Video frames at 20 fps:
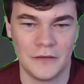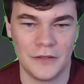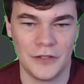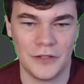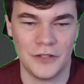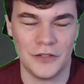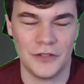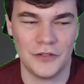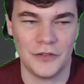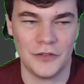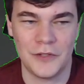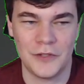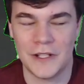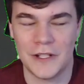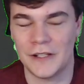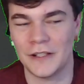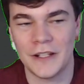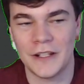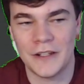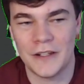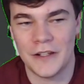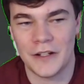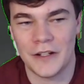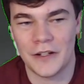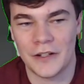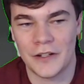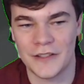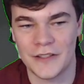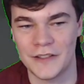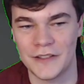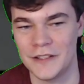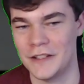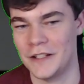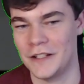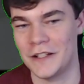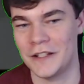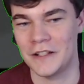you, you get led there. Because then I got,